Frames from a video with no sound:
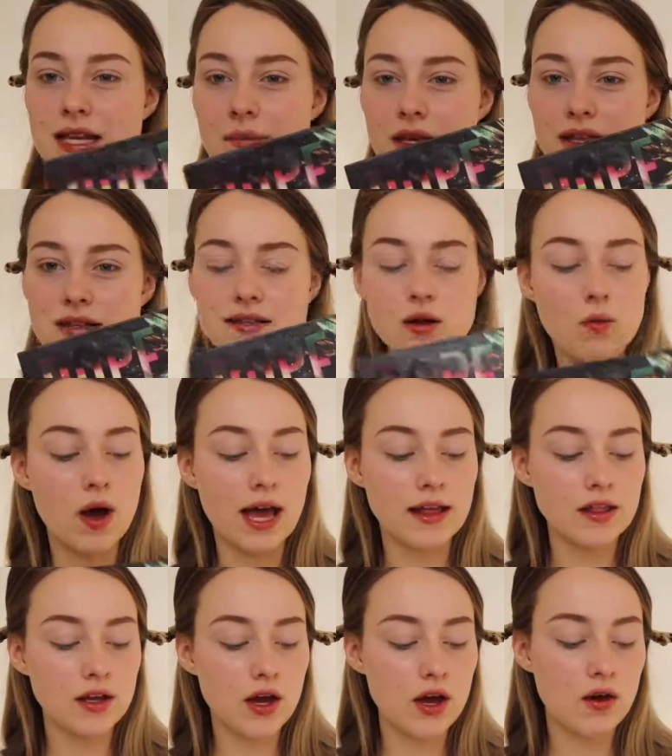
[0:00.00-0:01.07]
sent me this a
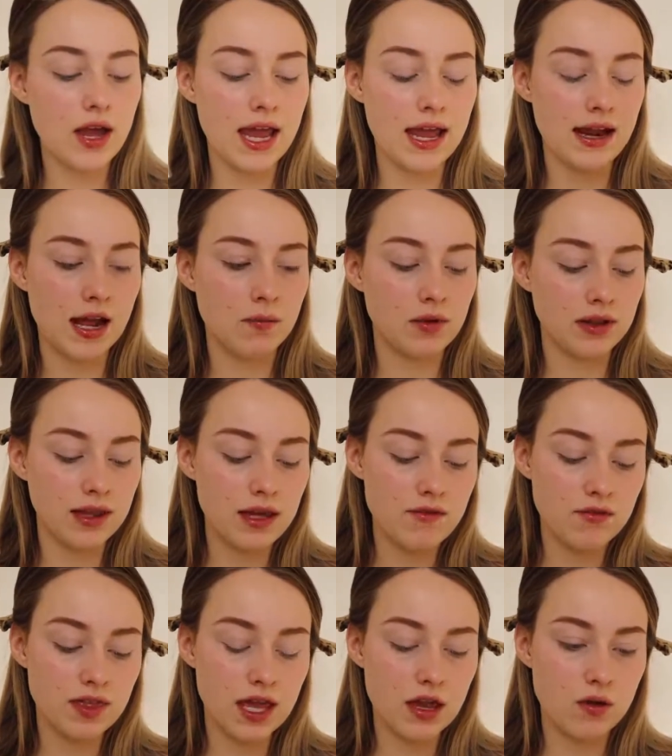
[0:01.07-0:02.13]
while ago, and I
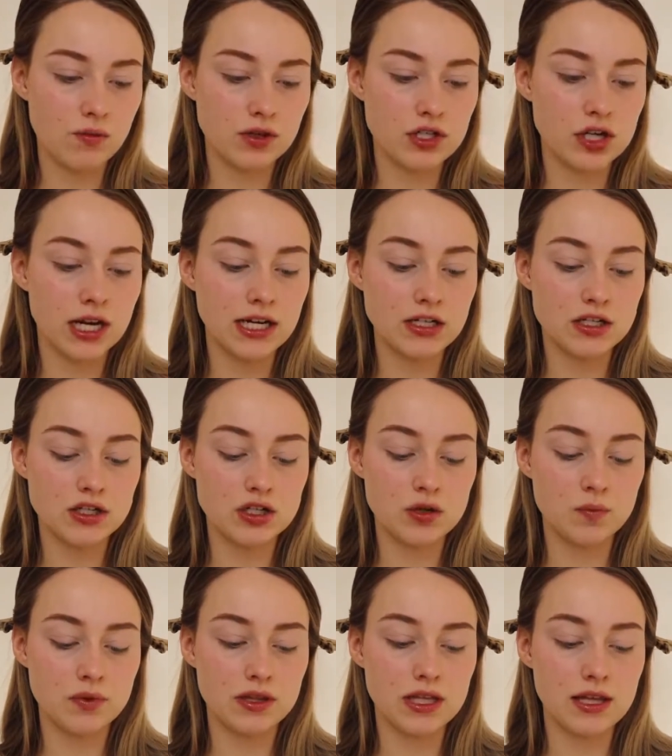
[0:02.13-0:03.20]
believe they were trying to
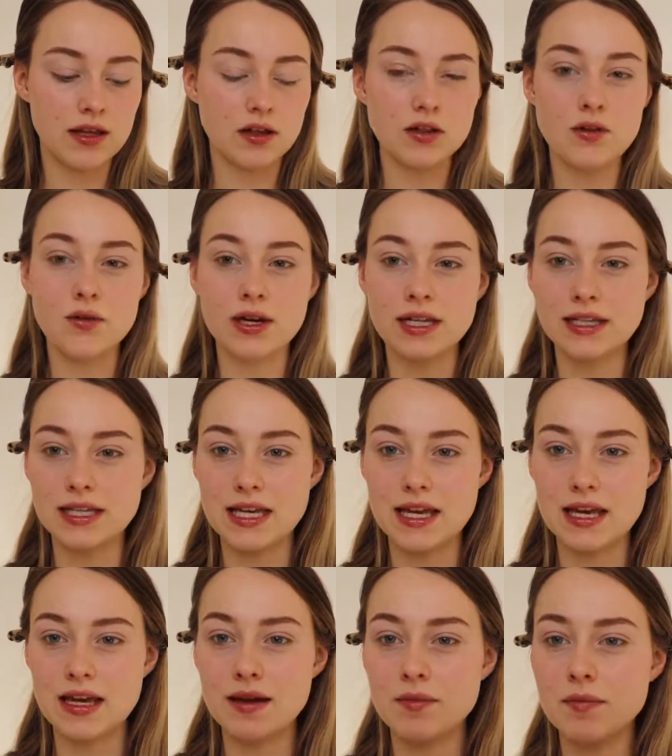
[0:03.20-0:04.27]
dupe the Laura
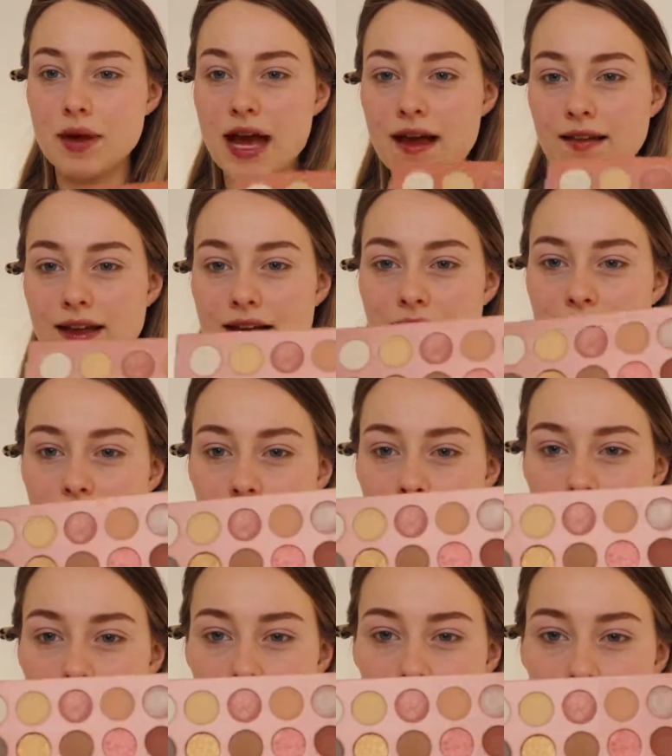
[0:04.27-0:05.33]
Lee palette.
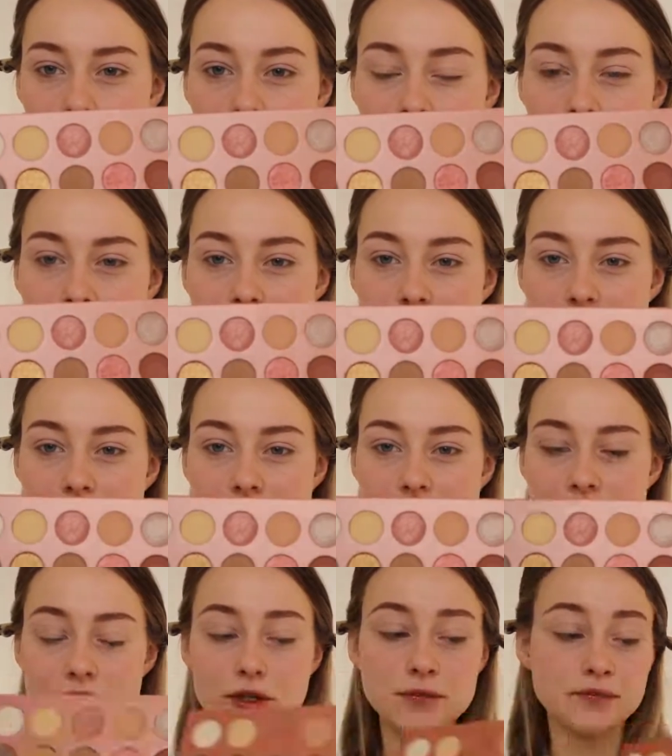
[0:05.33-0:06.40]
You guys can't
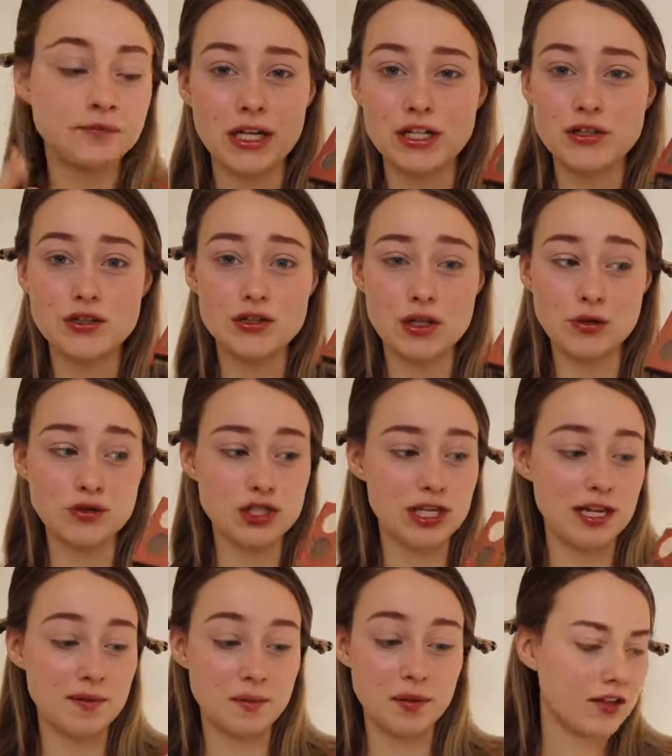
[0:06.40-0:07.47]
tell, but it's so
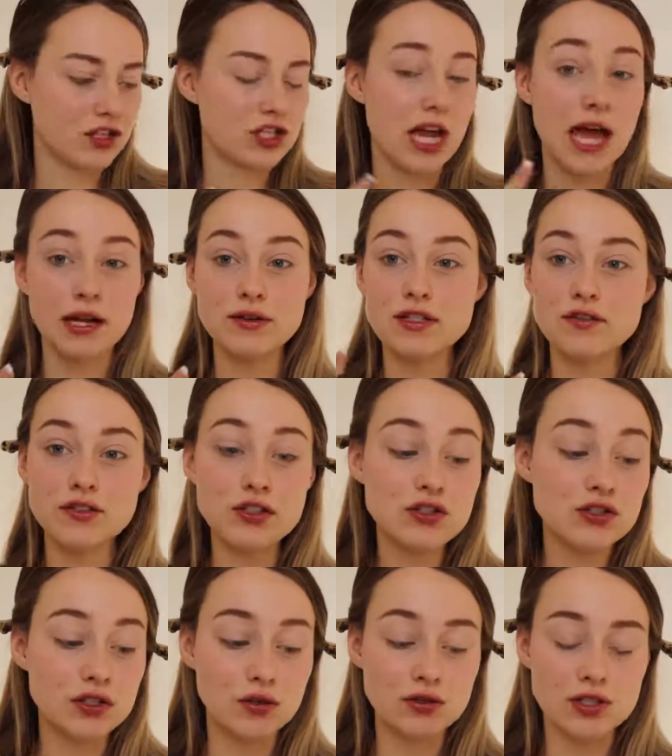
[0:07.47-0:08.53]
cheap and the shadows feel
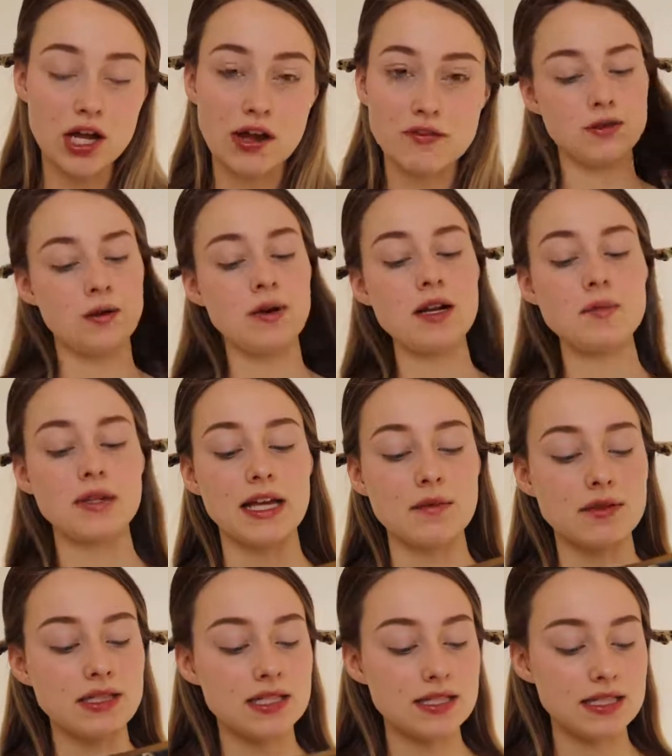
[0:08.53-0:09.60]
so soft, so I want to play
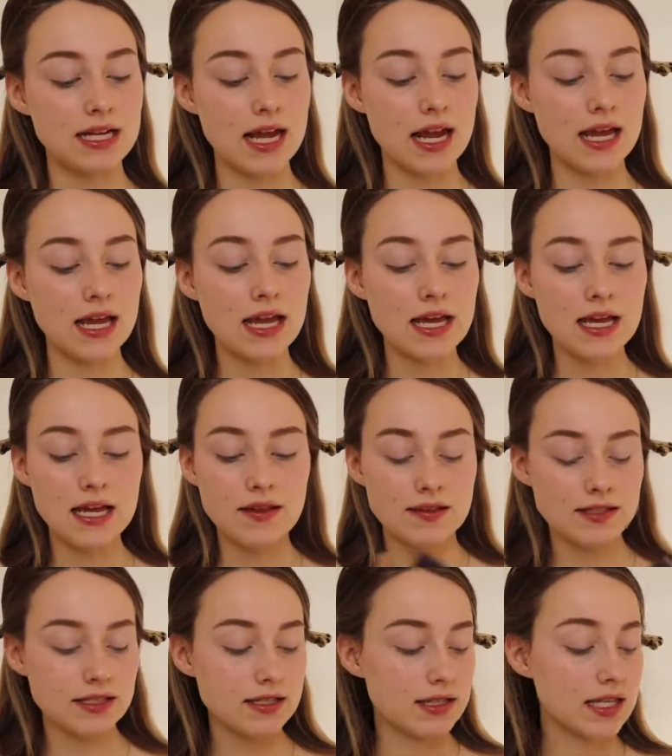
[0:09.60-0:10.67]
with this today.
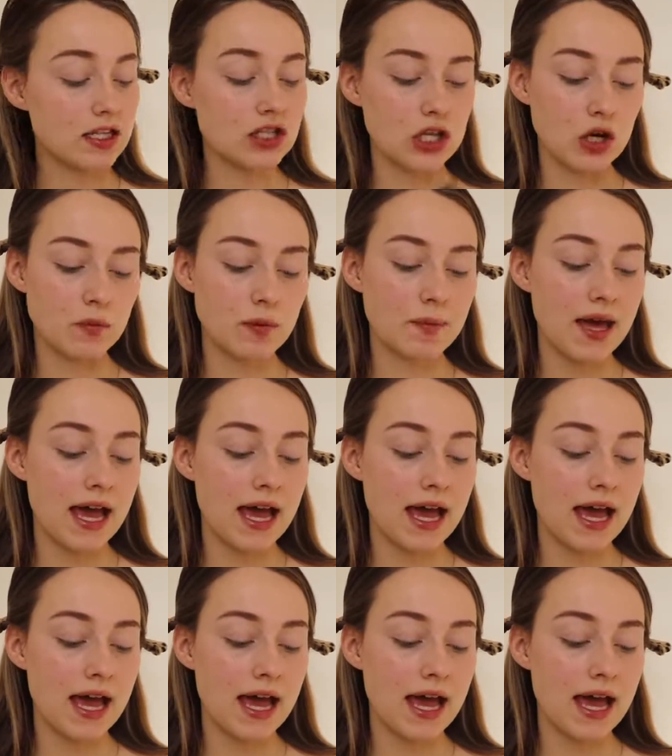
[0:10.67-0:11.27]
This is the Dope